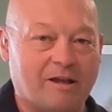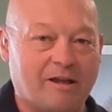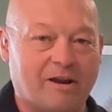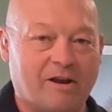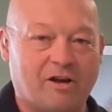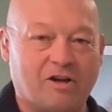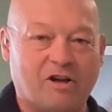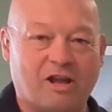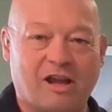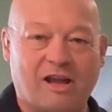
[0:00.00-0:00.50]
and
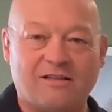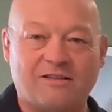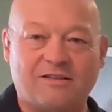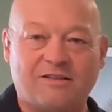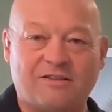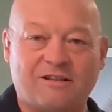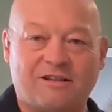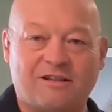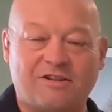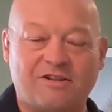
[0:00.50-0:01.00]
our Kansas
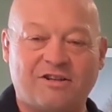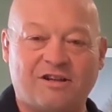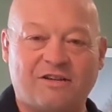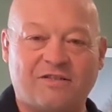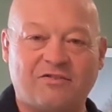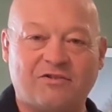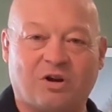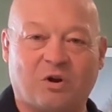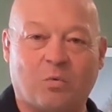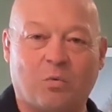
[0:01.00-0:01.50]
City
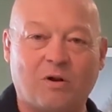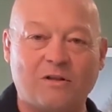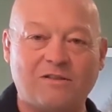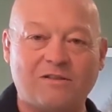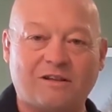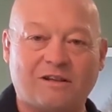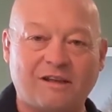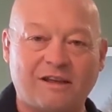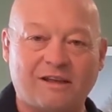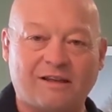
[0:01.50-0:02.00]
Chiefs are once
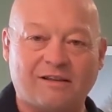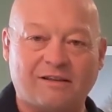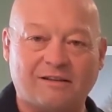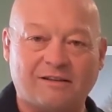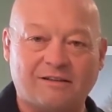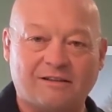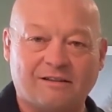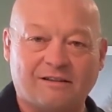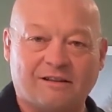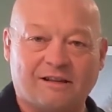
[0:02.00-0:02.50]

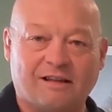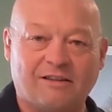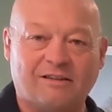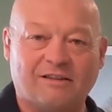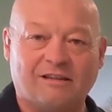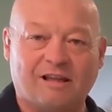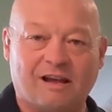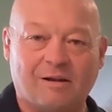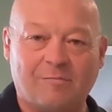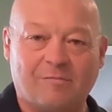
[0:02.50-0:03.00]
again in the
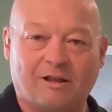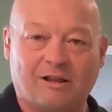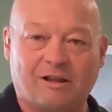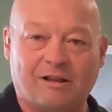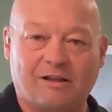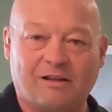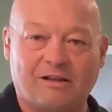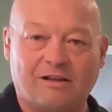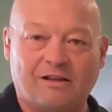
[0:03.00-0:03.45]
limelight.